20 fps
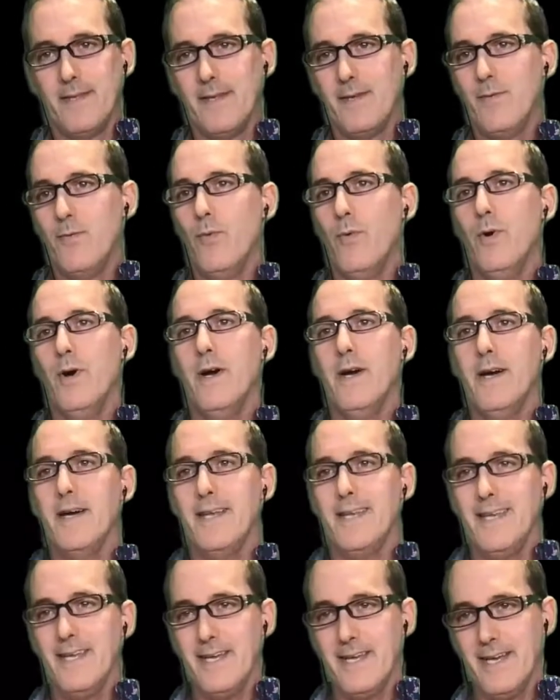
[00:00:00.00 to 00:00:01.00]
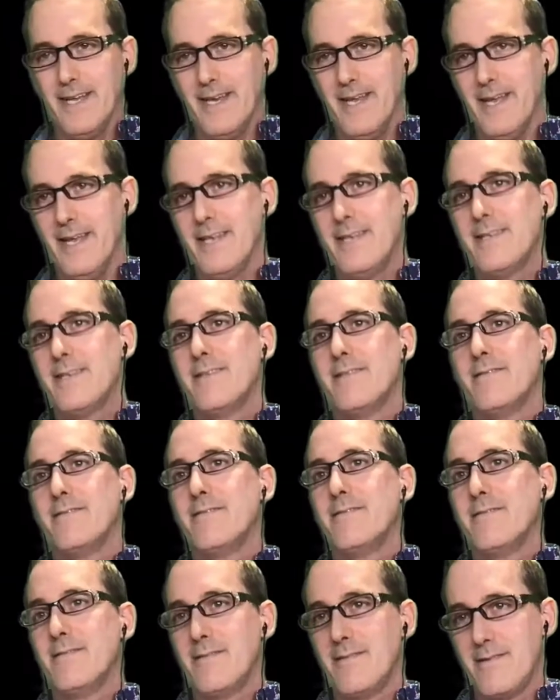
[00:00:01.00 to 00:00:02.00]
When are you going to
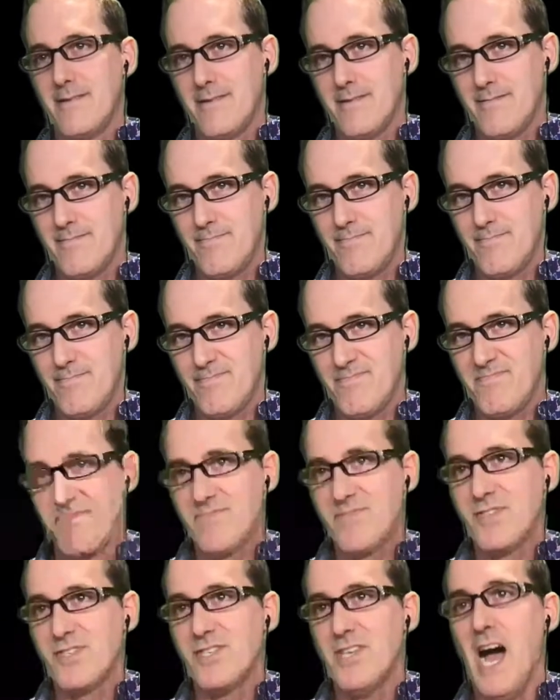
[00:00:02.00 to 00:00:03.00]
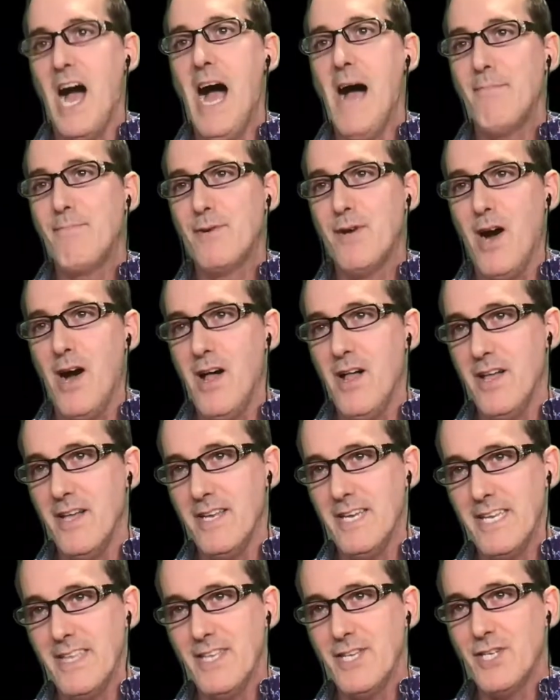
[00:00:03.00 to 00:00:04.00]
stop calling
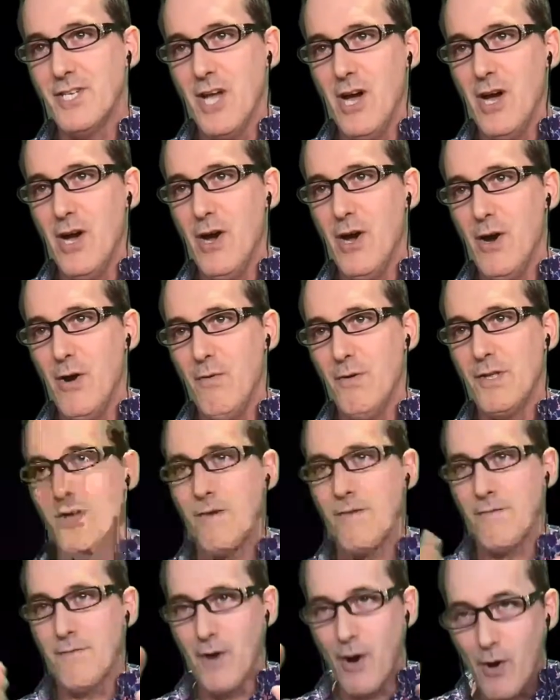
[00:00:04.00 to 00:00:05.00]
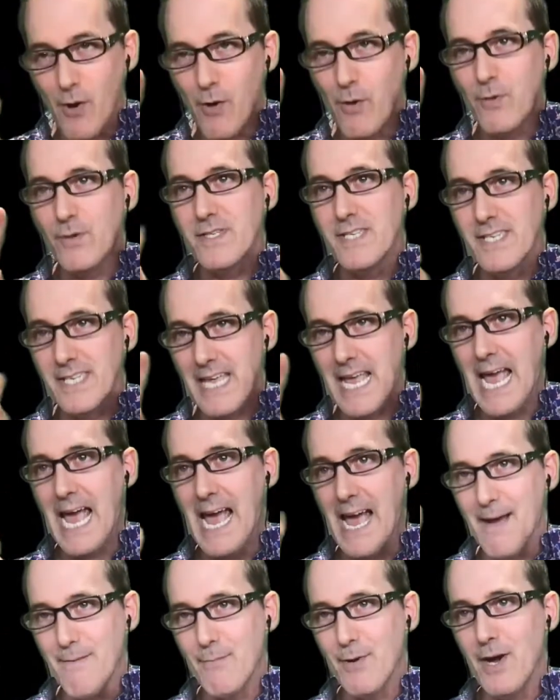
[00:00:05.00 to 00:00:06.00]
in the show with your frozen
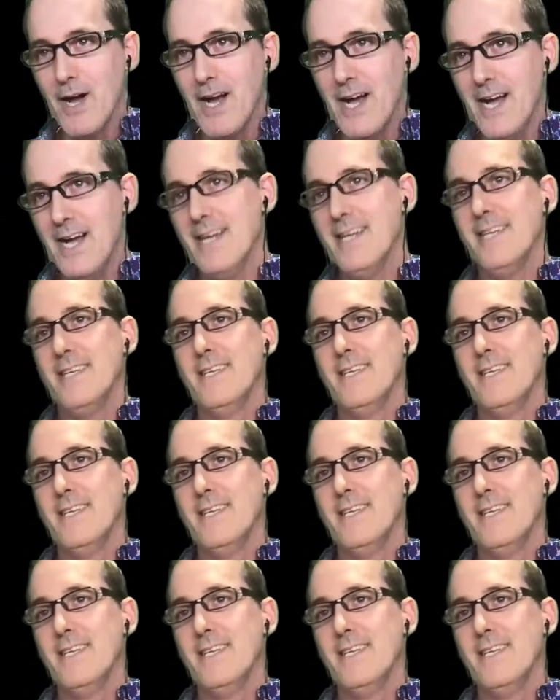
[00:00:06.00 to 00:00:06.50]
camera?